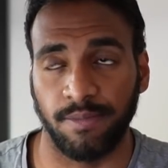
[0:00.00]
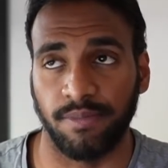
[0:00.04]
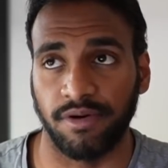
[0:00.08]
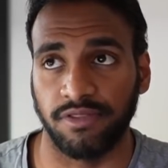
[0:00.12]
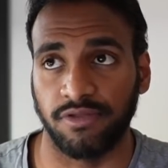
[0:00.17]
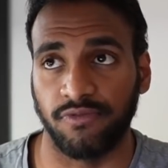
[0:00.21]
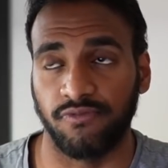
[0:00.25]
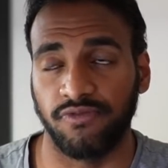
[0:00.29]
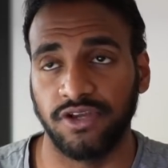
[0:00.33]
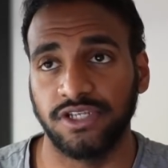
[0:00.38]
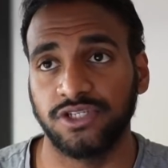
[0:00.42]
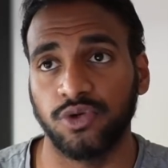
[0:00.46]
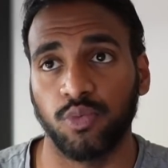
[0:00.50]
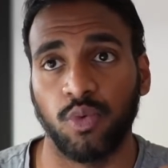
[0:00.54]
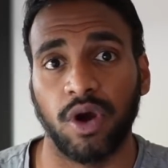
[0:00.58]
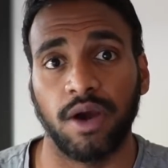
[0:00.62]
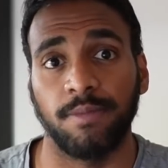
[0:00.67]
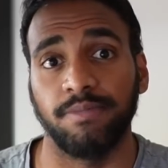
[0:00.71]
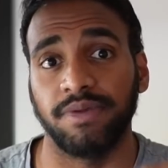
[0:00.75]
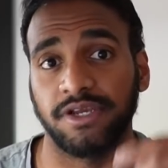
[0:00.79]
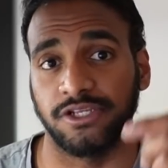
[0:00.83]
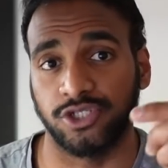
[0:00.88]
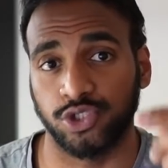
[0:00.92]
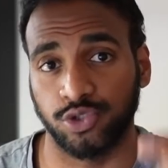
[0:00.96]
but the reason why
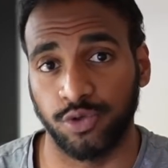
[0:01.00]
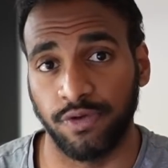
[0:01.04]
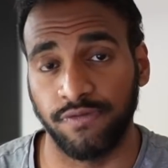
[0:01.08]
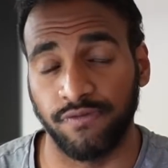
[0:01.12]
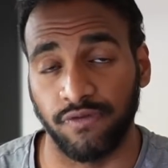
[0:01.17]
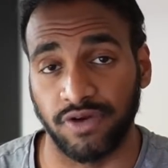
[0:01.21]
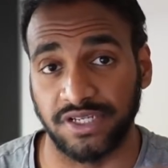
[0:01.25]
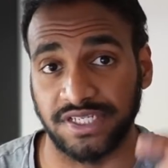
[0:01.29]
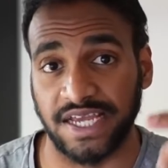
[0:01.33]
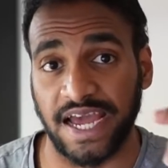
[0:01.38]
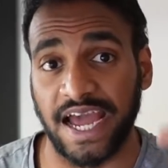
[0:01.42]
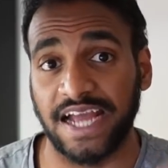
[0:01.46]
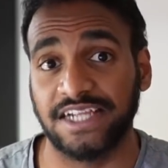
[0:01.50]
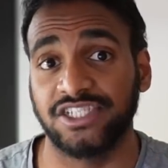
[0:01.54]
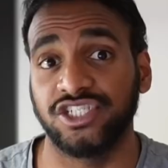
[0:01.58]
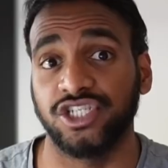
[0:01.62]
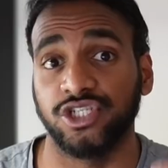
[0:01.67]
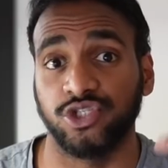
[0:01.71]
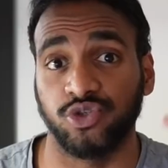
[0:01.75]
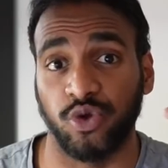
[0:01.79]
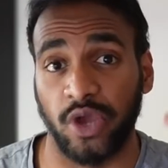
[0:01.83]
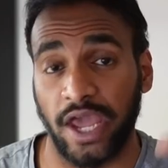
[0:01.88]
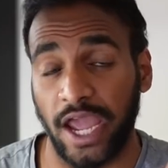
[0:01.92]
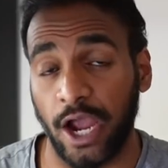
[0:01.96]
I'm being truthful is
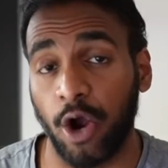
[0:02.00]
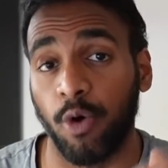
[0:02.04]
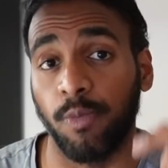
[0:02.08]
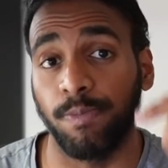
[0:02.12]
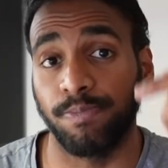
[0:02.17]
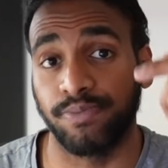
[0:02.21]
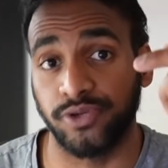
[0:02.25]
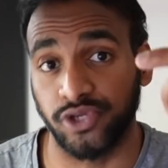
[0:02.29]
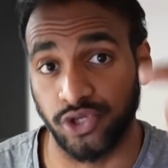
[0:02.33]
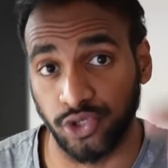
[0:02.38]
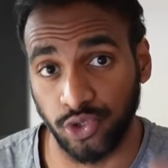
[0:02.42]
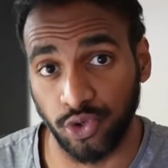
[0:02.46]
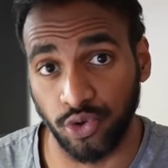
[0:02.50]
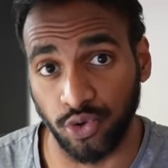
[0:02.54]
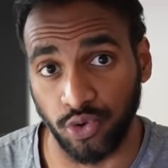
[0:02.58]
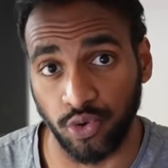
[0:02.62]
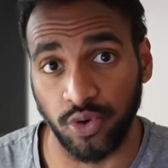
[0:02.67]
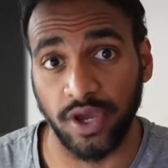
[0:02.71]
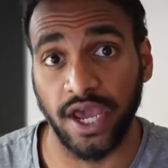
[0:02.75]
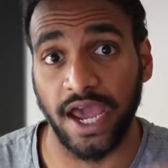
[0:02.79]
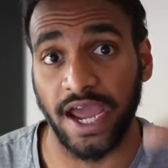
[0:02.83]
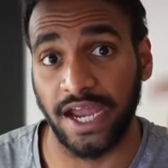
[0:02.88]
actually to help you